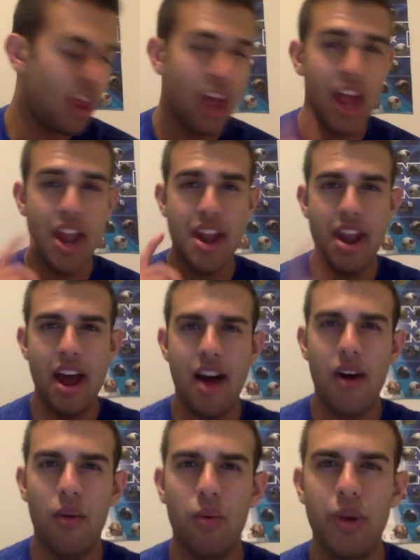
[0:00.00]
And
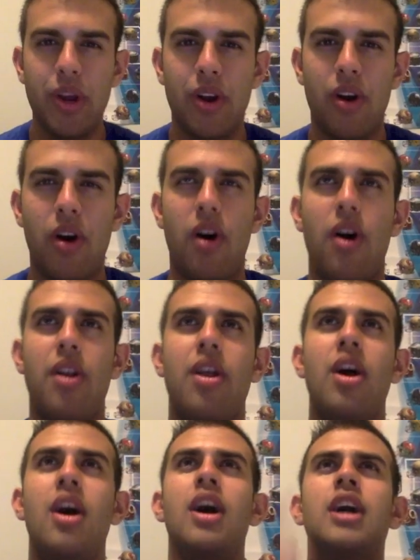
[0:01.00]
now we are on
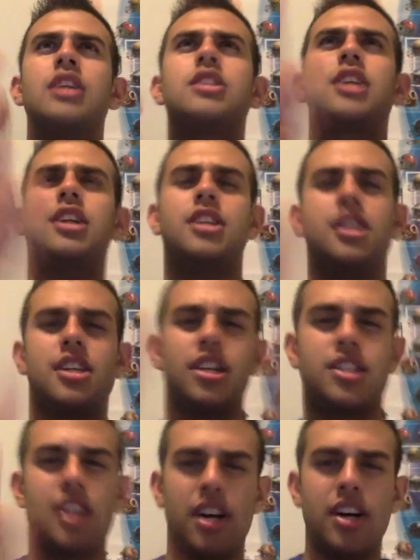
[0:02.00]

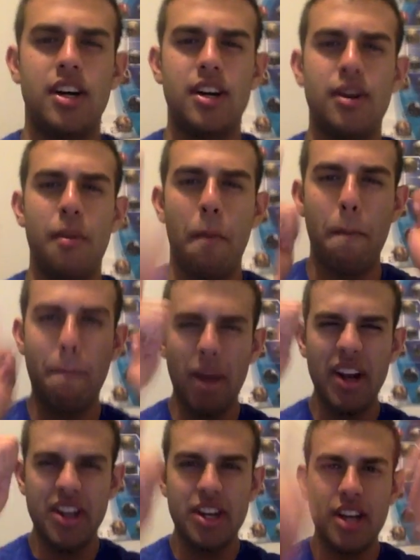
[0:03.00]

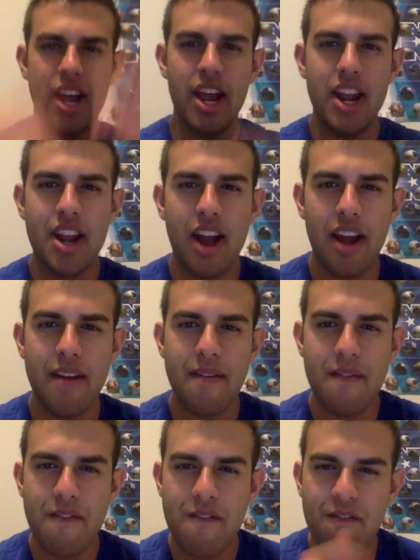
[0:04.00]
Monday Night
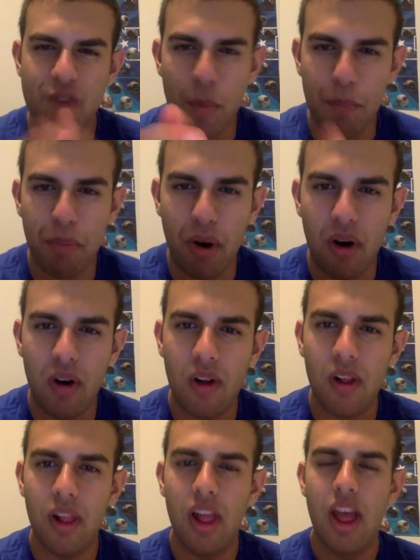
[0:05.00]

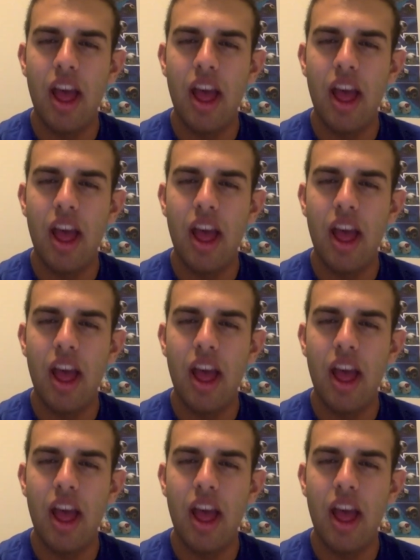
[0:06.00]
Football.